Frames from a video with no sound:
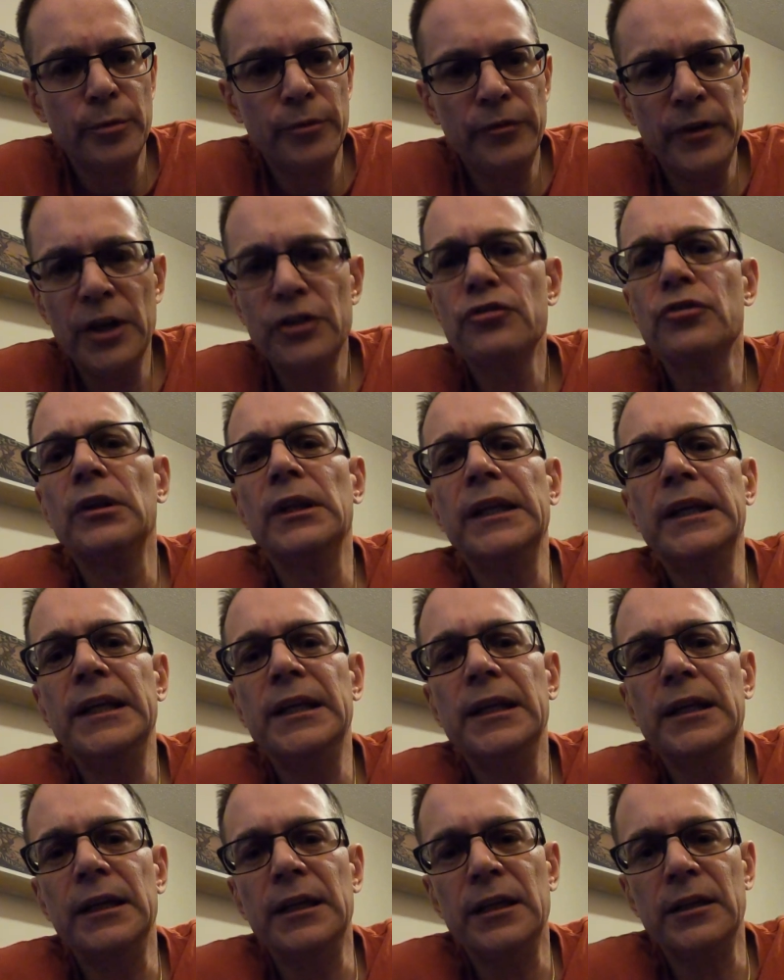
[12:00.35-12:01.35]

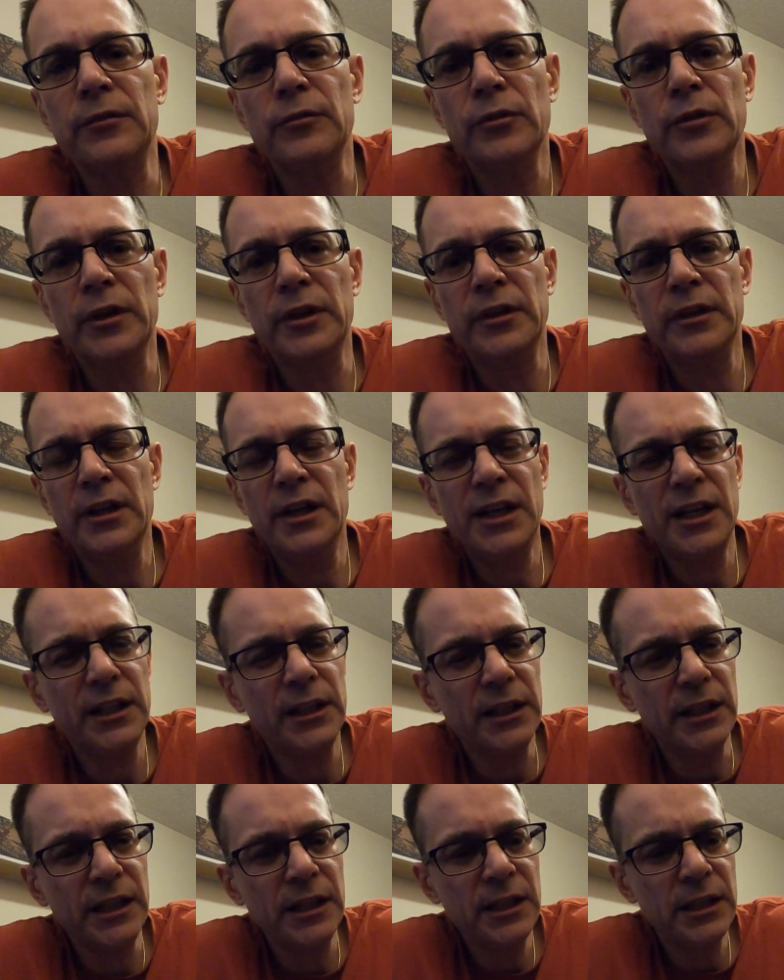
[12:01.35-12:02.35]
professionally and
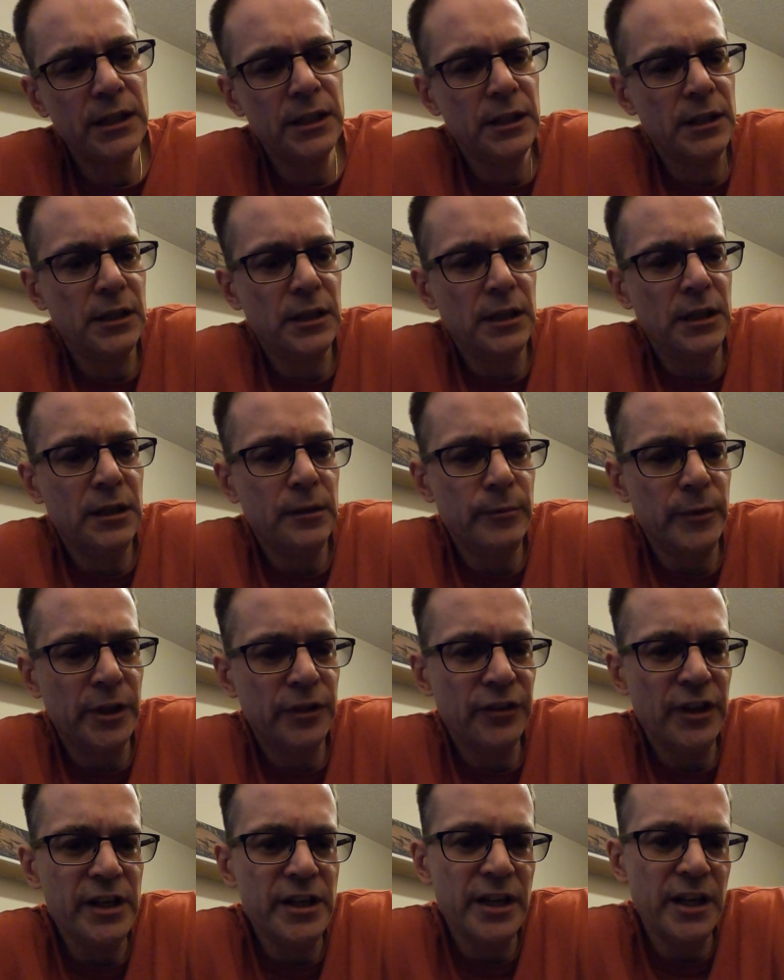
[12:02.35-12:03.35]
kindly,
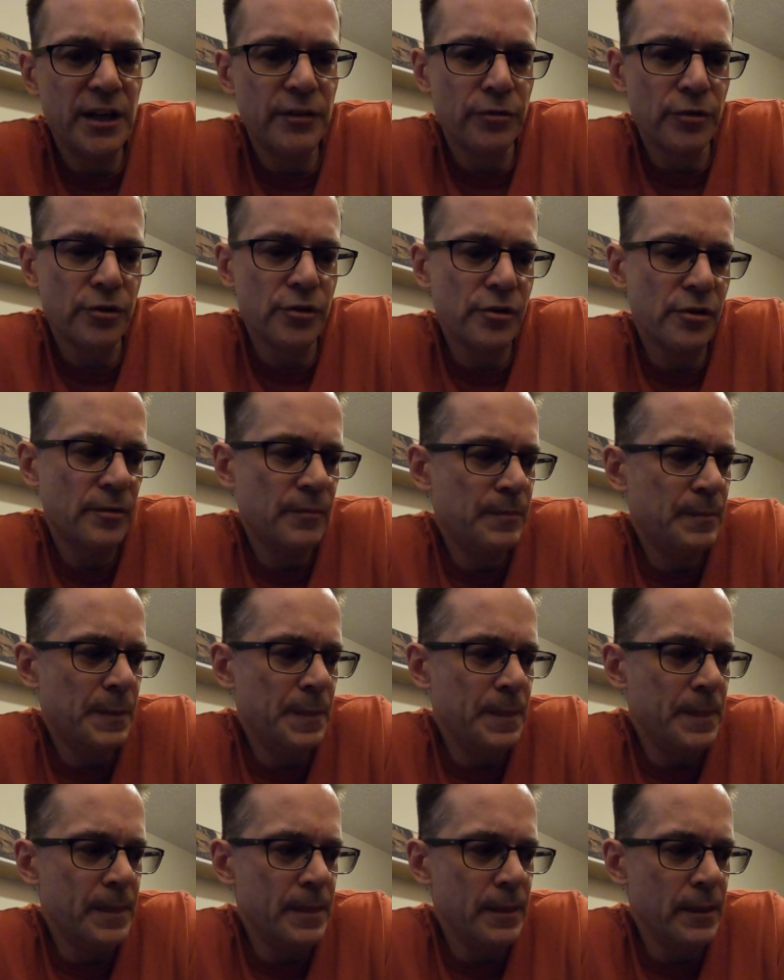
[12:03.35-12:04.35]
because I never
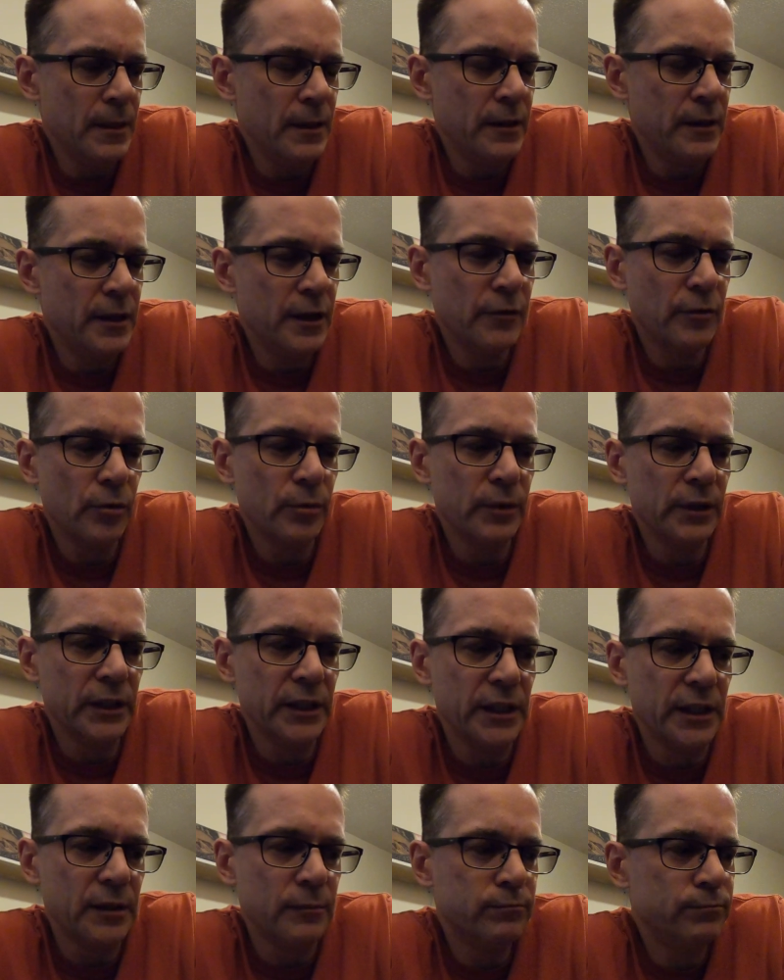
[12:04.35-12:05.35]

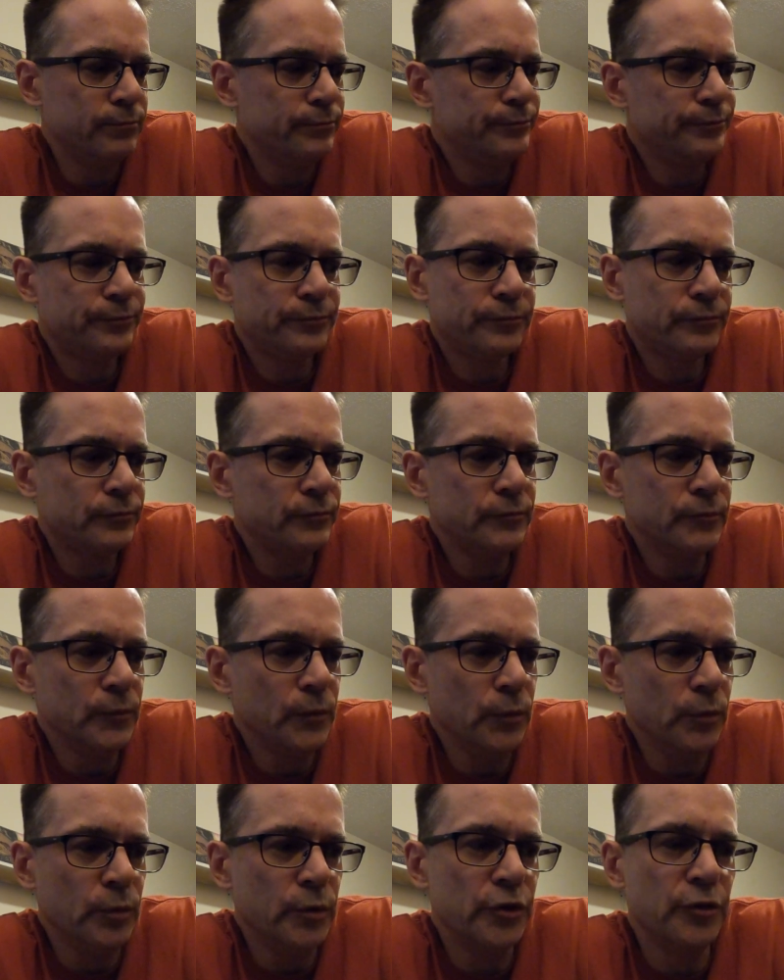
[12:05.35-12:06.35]
really
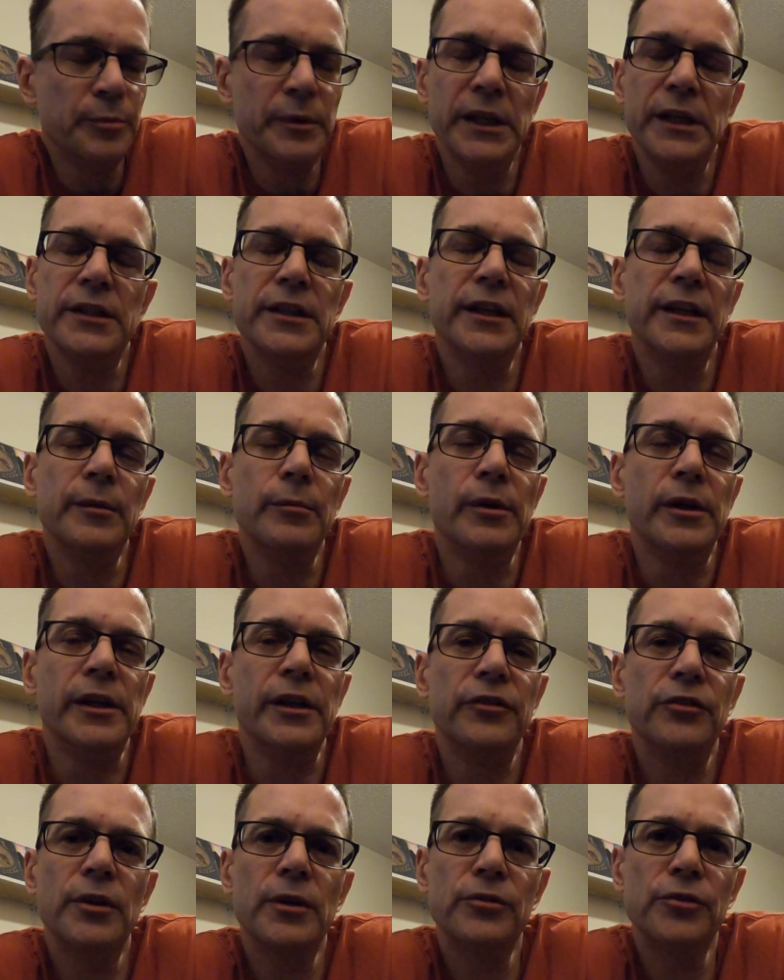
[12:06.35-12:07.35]
was mean to
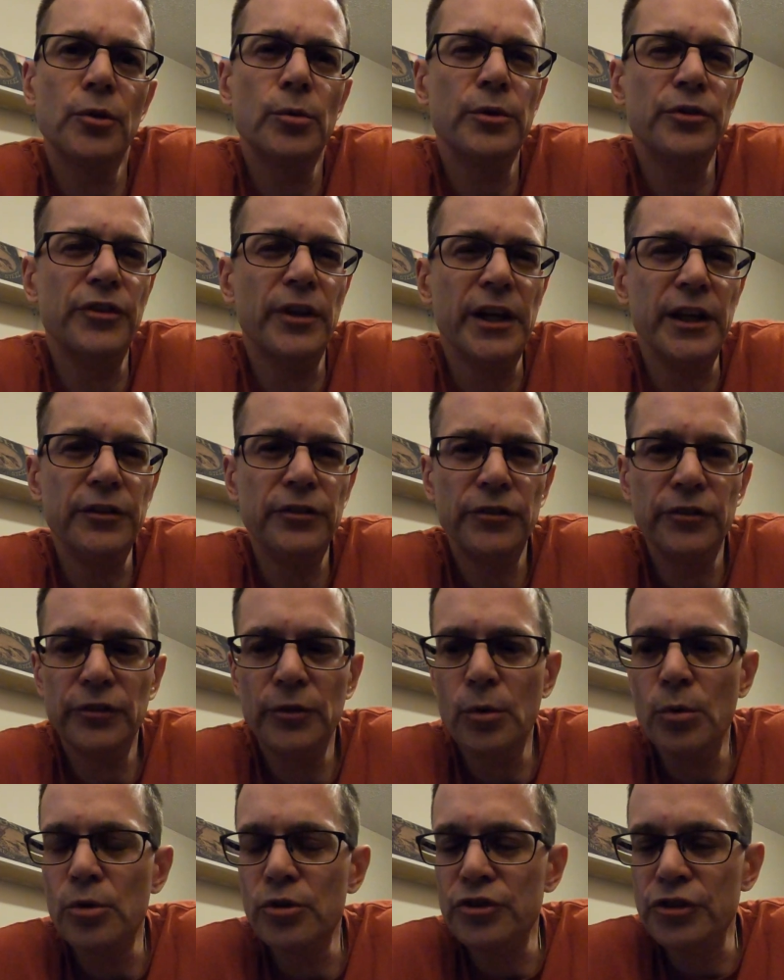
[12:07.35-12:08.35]
anybody. So I was always nice,
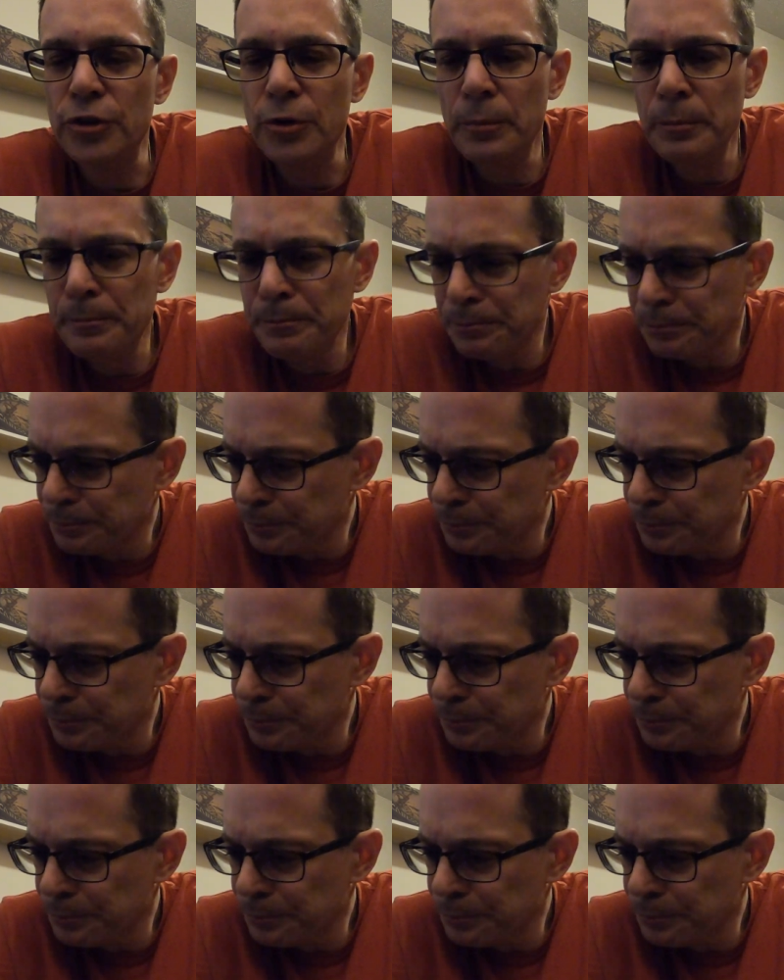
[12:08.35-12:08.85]
cordial.